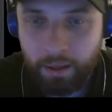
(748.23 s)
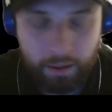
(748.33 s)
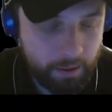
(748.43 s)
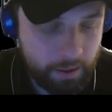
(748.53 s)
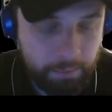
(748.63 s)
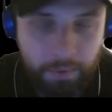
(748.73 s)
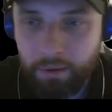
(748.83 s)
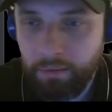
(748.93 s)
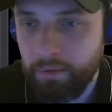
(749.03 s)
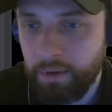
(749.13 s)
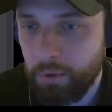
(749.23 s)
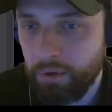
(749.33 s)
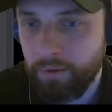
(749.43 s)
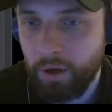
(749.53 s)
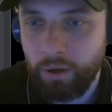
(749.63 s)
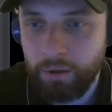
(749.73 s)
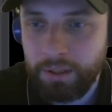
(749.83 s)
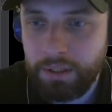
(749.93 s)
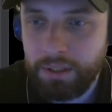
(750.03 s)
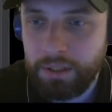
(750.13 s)
Let me remove all
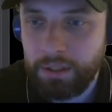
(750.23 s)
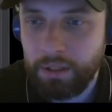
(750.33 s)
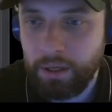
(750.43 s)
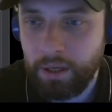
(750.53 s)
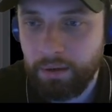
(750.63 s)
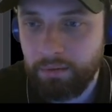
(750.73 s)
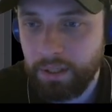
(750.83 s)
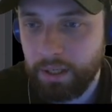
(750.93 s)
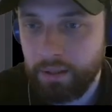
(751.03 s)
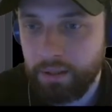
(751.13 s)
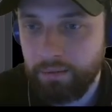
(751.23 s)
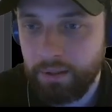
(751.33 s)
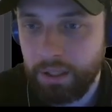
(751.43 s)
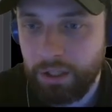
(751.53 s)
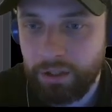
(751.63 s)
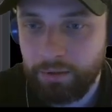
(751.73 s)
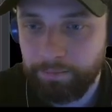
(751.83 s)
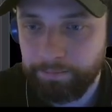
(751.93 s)
this redundant navigation.